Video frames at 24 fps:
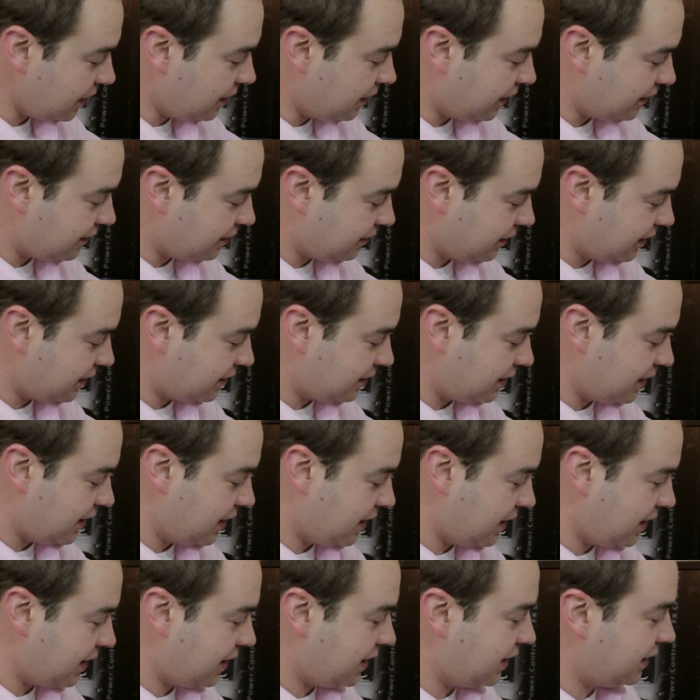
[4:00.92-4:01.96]
All right, so let's
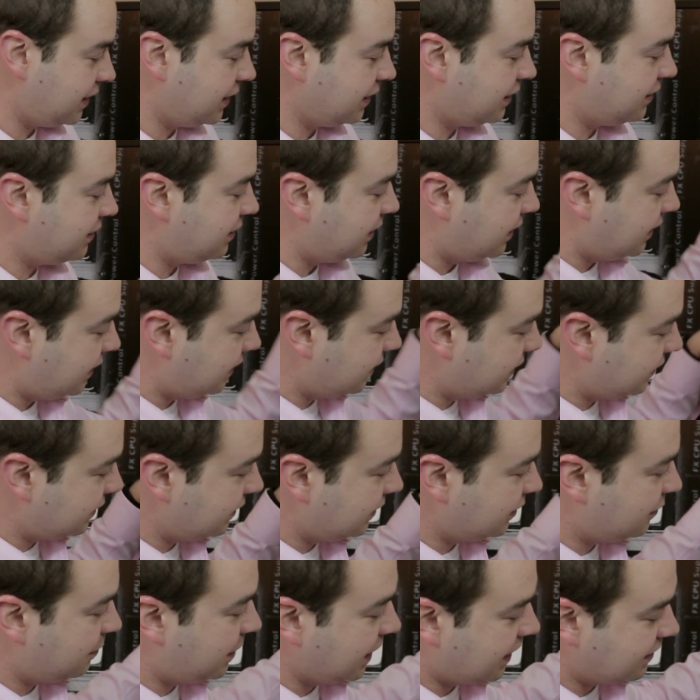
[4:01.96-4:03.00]

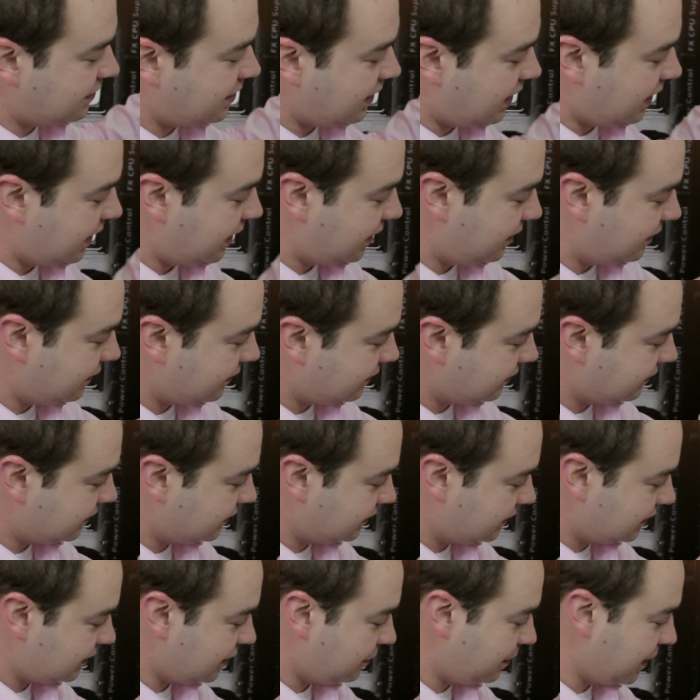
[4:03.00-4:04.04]
pick a side.
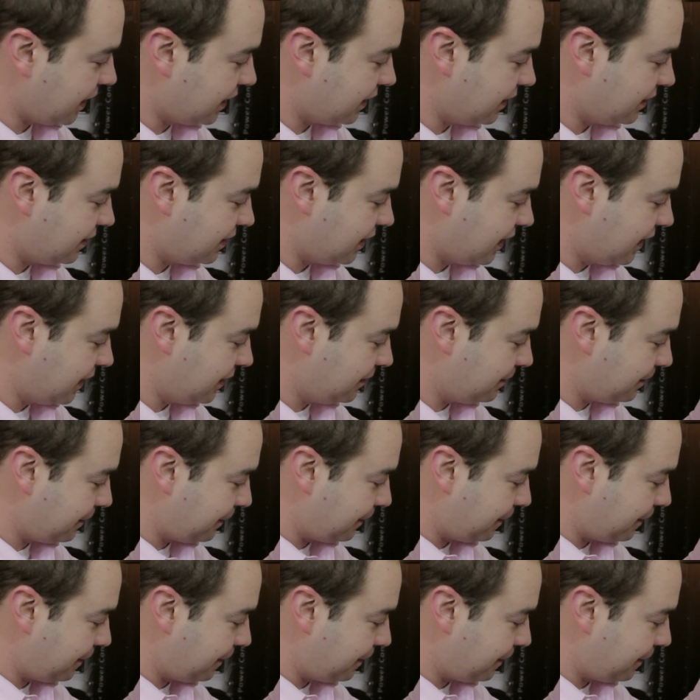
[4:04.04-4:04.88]
I'll pick this side.